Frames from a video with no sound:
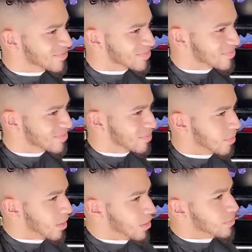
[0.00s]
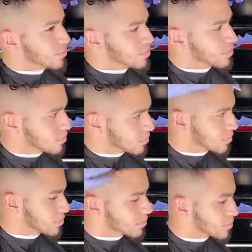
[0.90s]
Here I am making sure, you
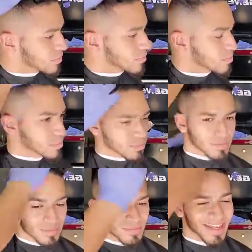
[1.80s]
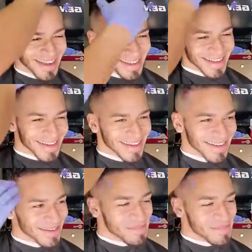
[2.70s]
see, just make sure everything is